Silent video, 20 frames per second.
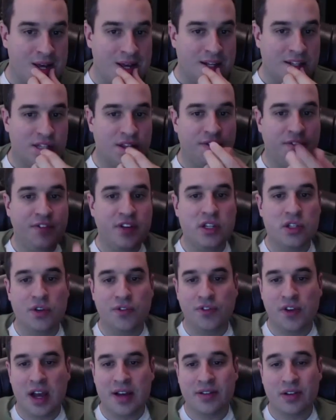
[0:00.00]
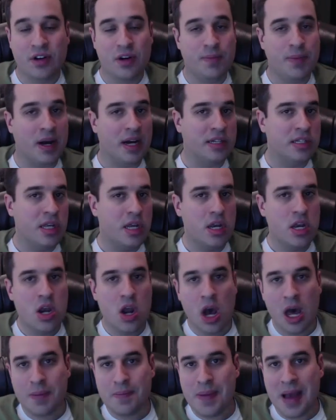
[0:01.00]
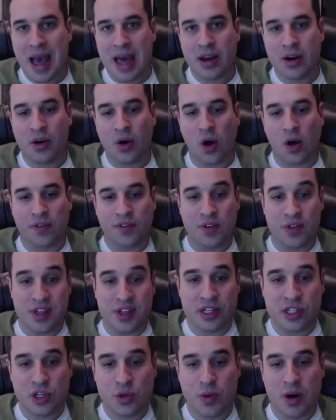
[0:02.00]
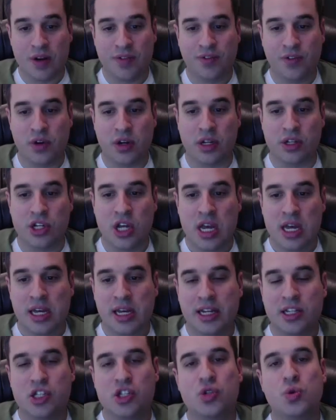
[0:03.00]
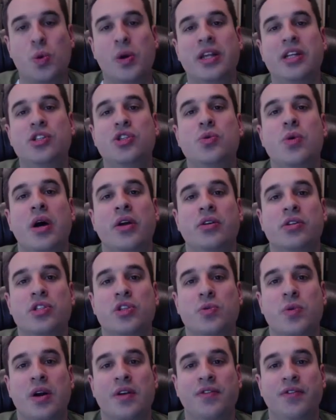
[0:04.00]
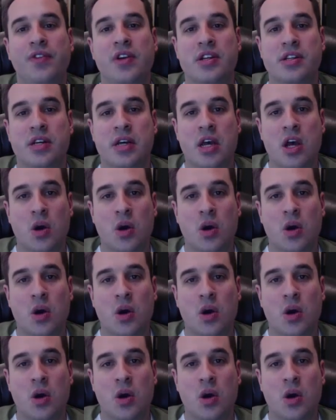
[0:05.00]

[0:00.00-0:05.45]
So the fees are $500. Not bad at all for square footage. It's 2,200 square feet.